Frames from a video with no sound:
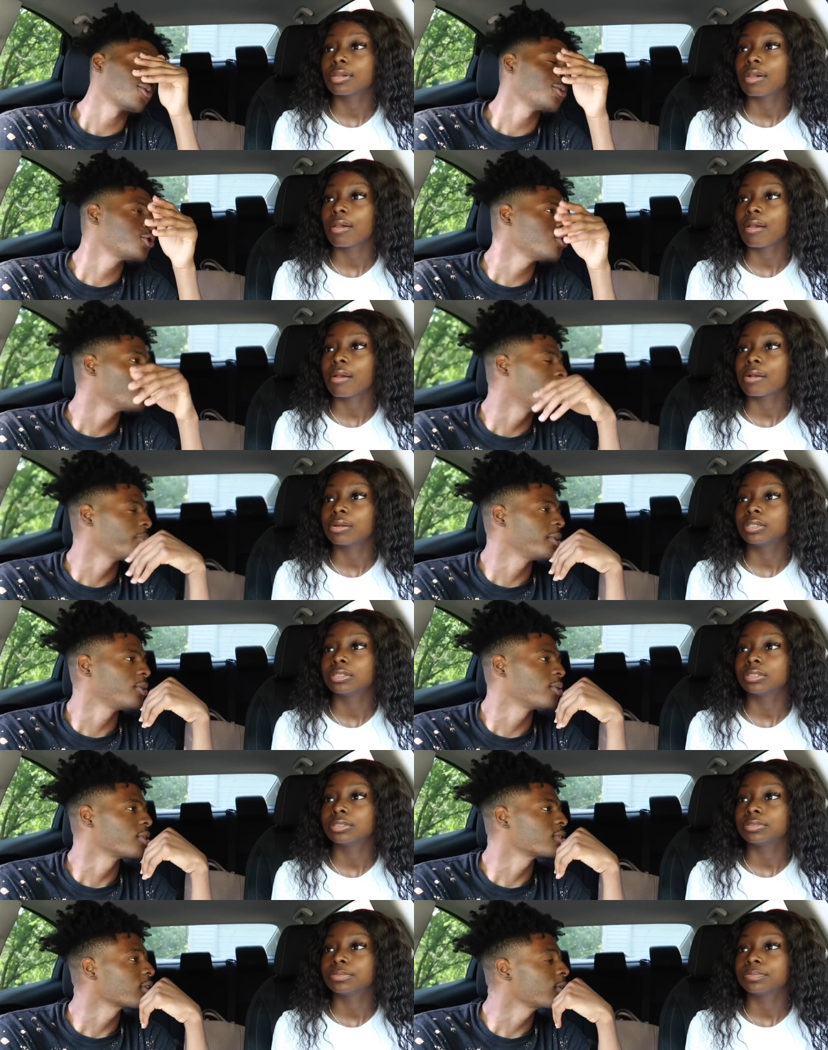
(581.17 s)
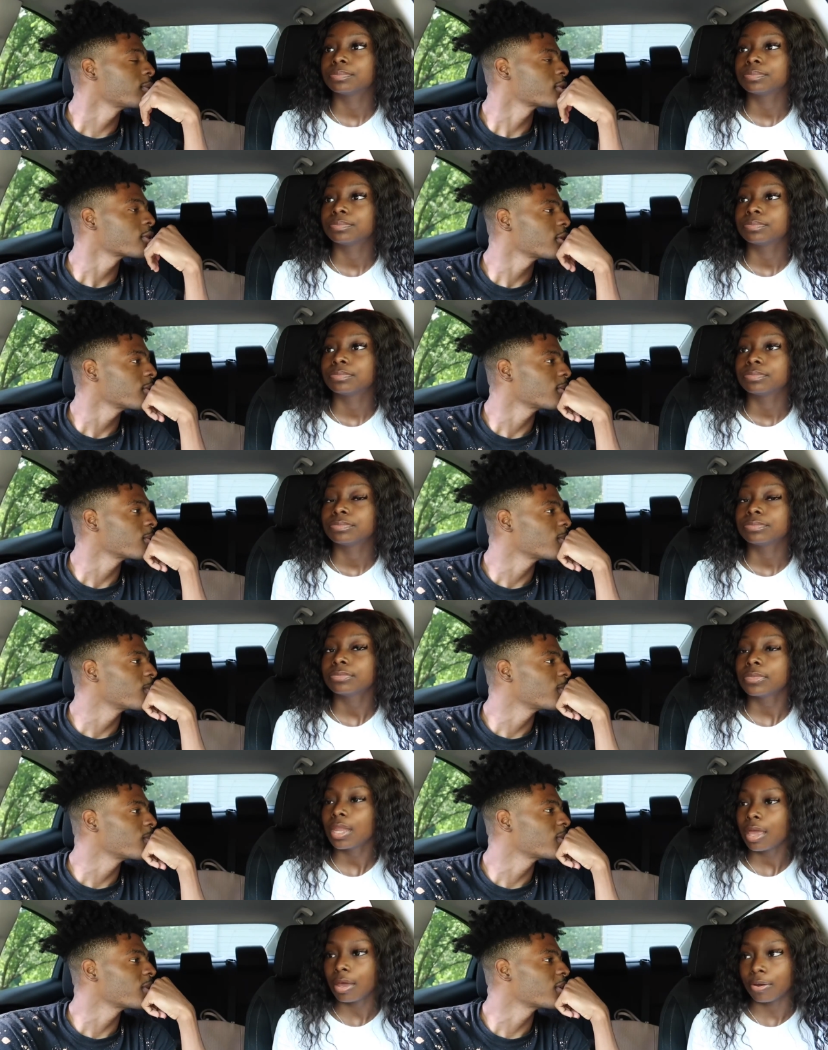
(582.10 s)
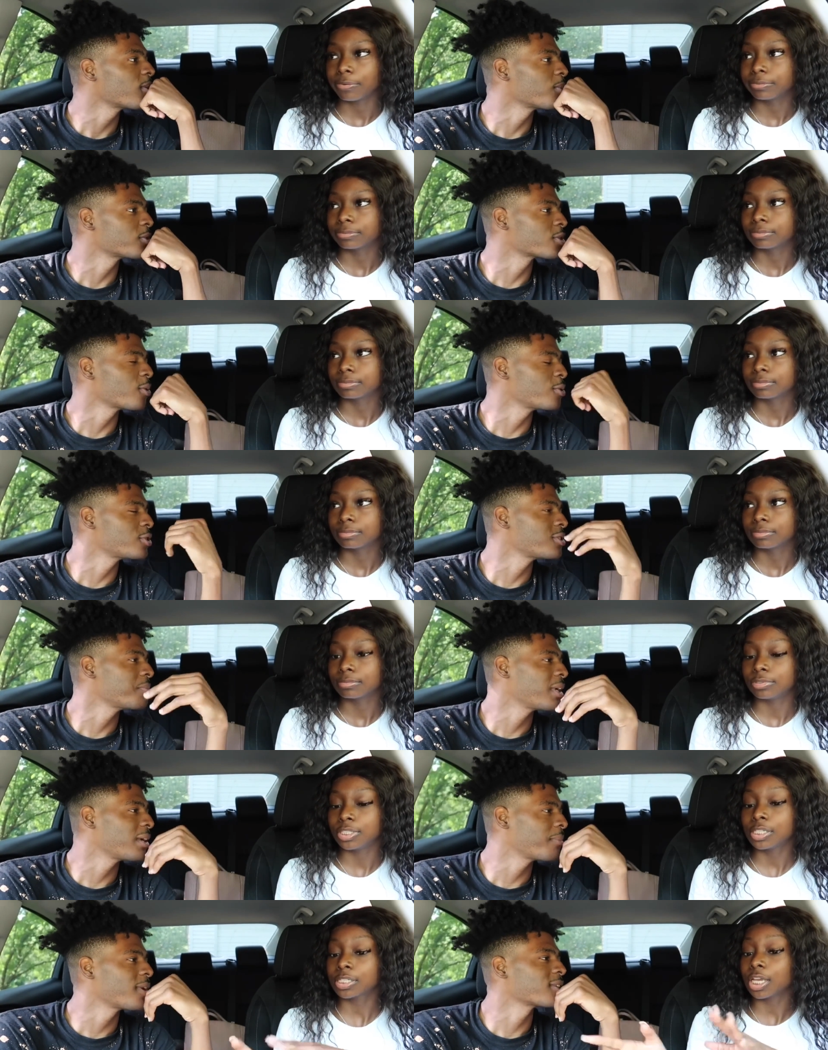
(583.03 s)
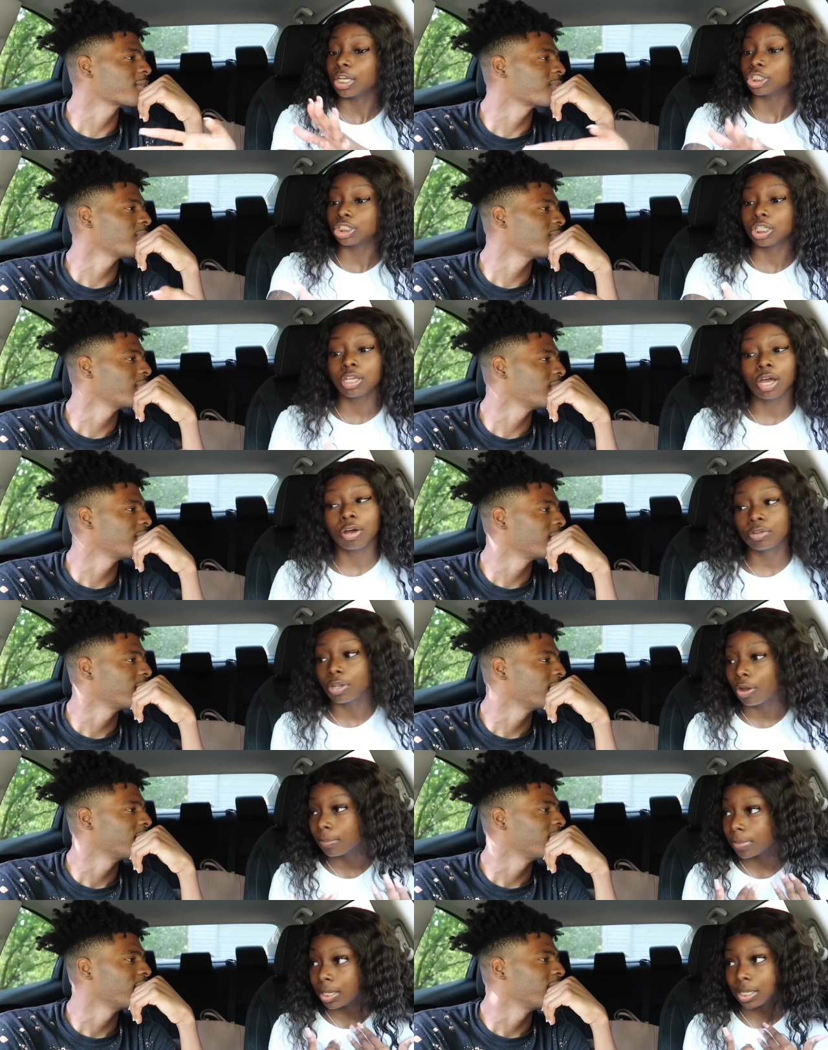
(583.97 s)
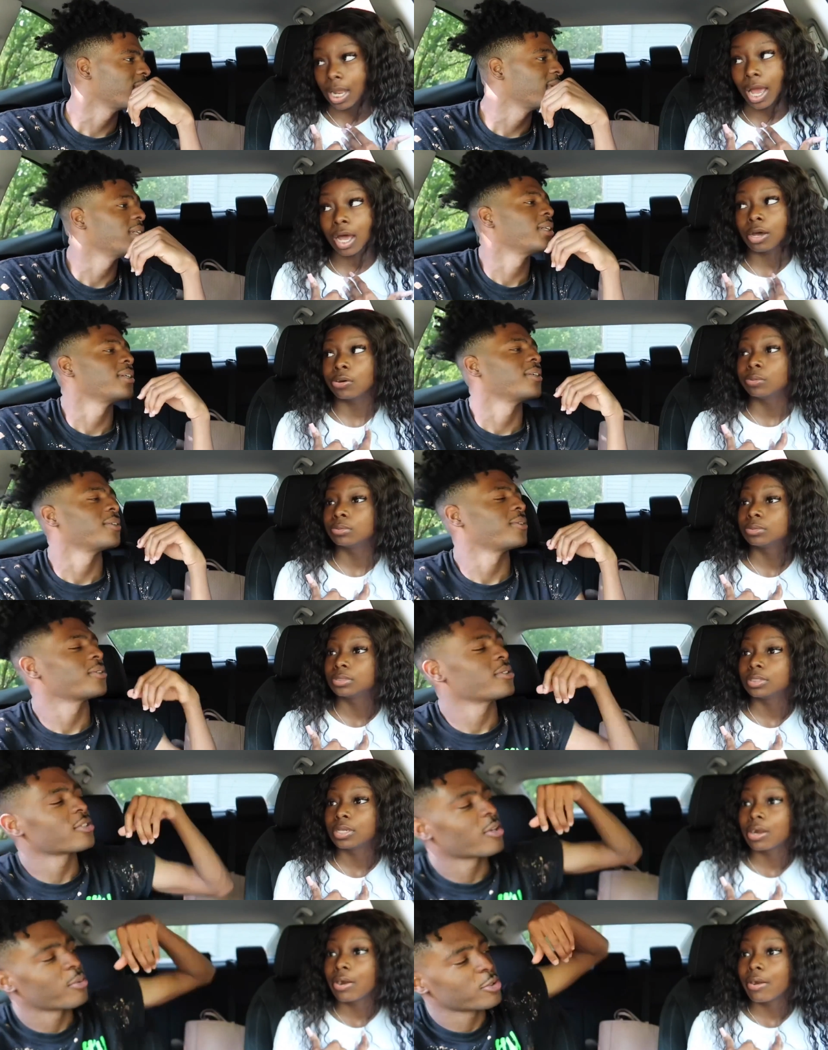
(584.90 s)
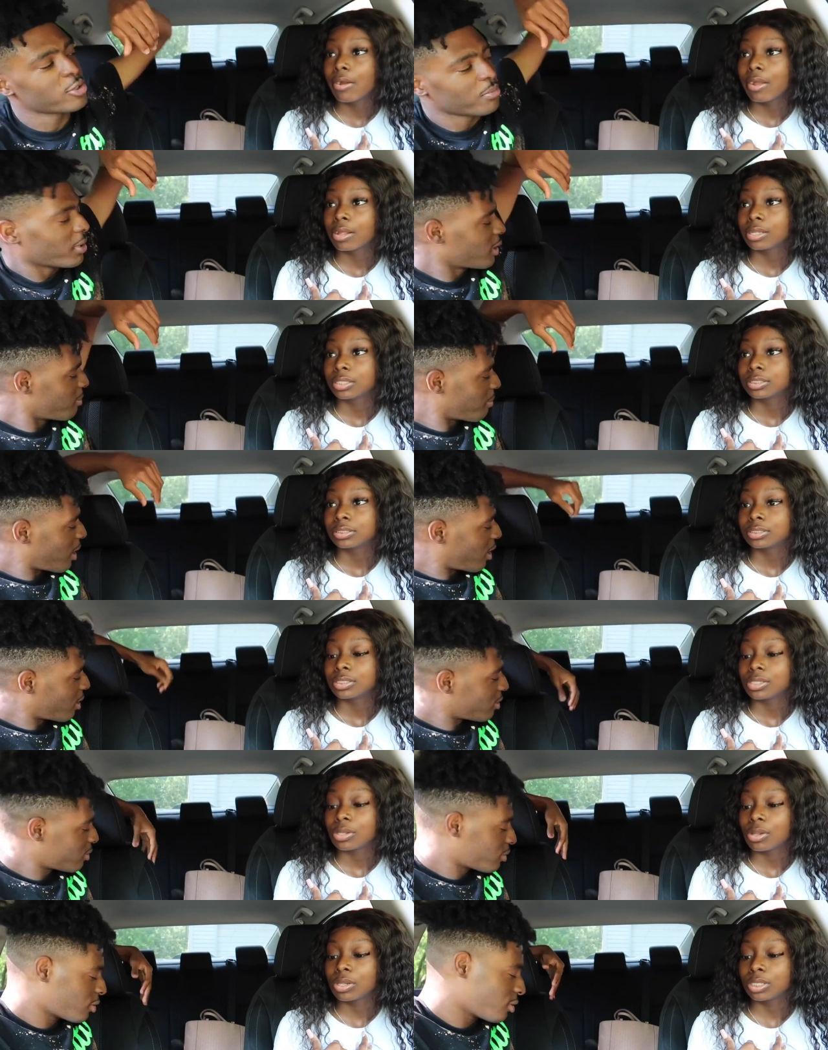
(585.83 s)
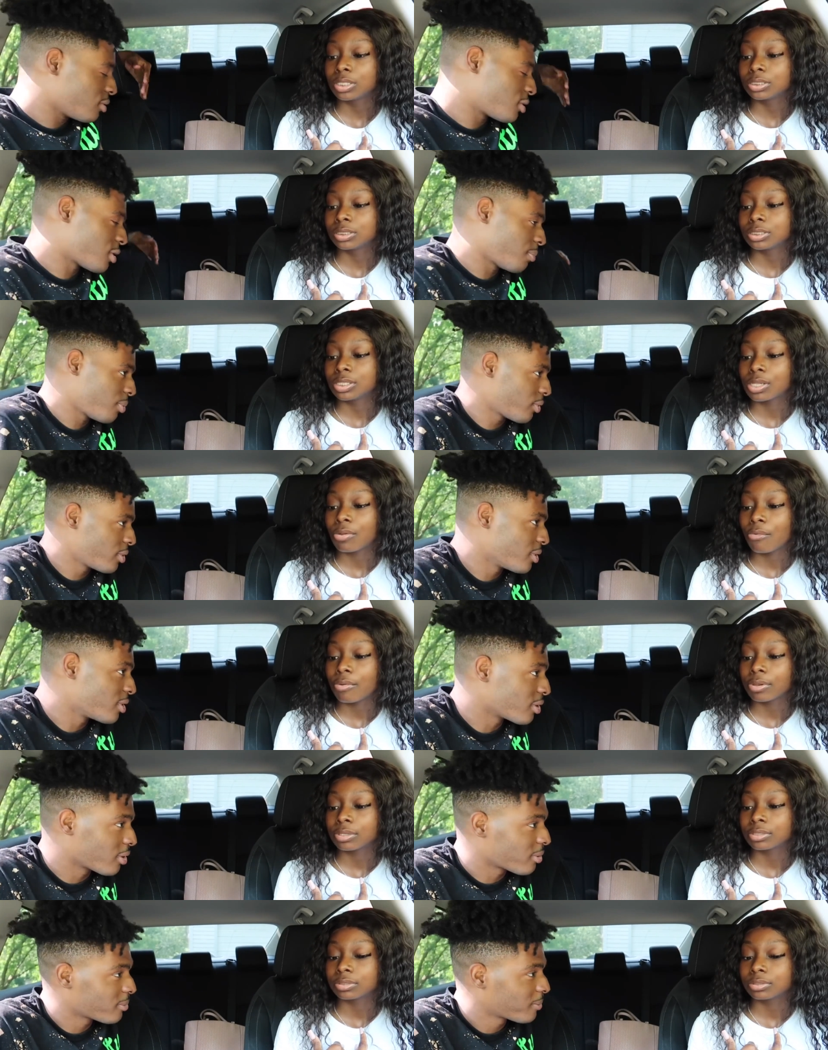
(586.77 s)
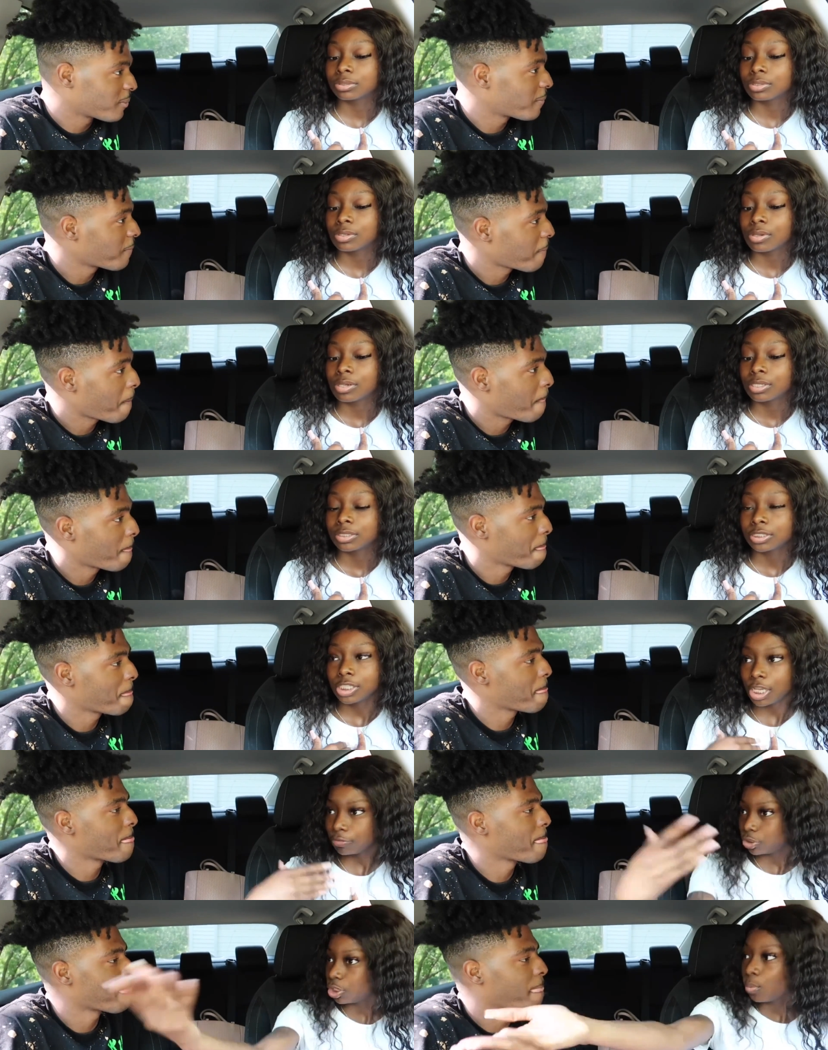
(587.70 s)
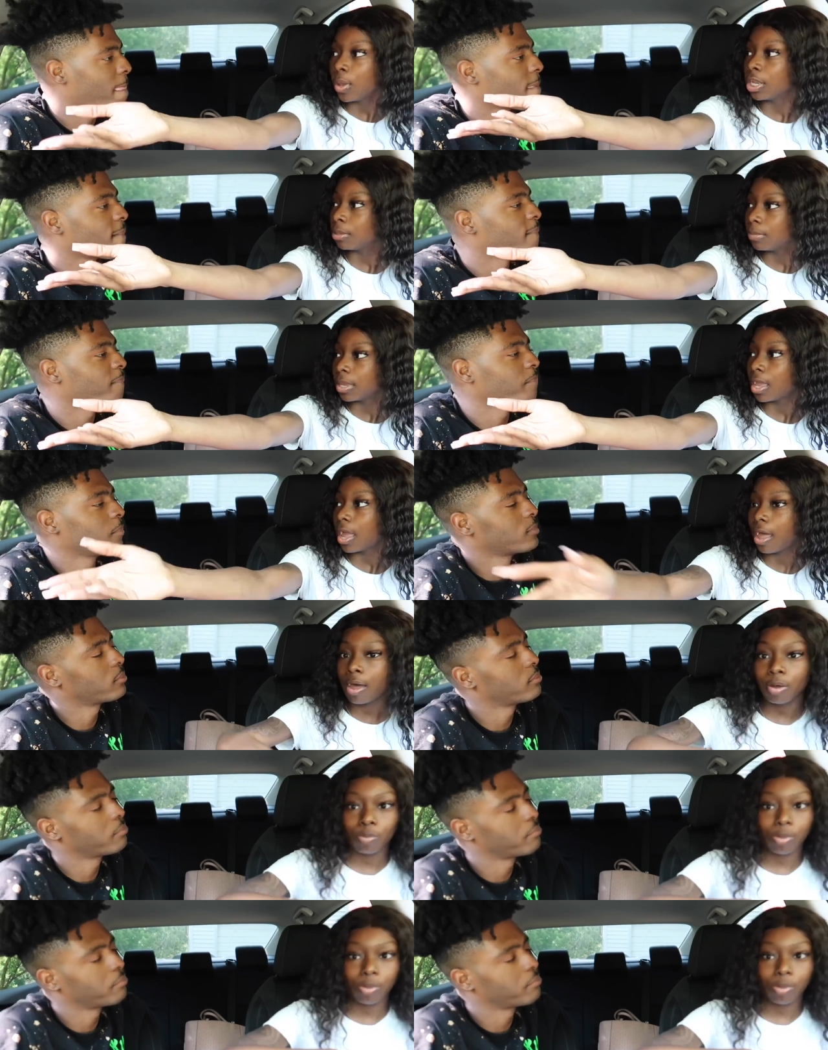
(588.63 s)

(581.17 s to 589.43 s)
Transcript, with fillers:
Speaker 1: what you gonna be doing the same shit? No. So what
Speaker 2: you mean just by... Just cause she hoe don't mean I hoe.
Speaker 1: So what you mean by supporting her though?
Speaker 2: If she wanna be hoe,